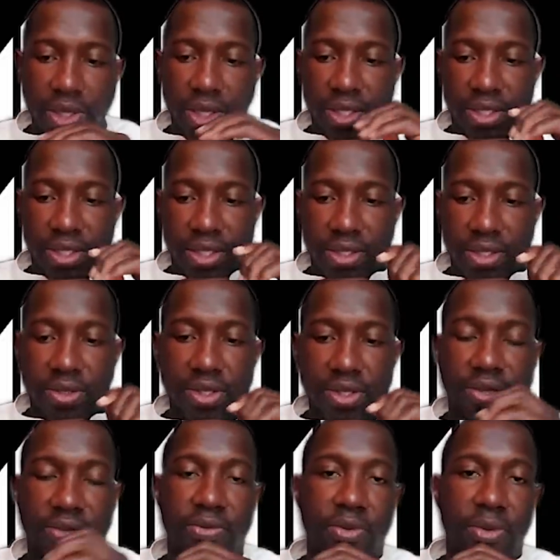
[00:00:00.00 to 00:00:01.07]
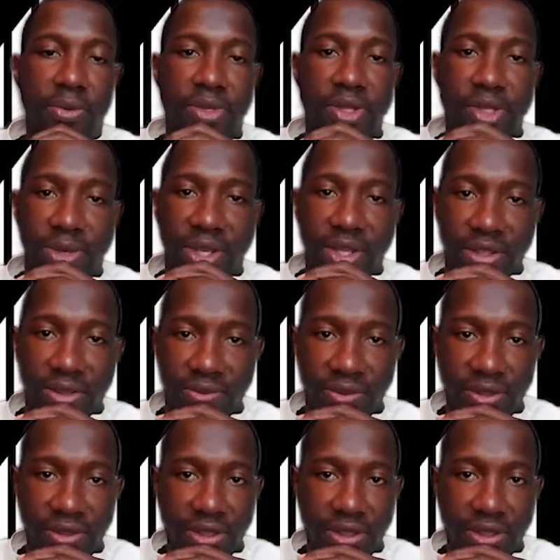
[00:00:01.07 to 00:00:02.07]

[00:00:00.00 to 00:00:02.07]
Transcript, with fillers: it's interesting from perspective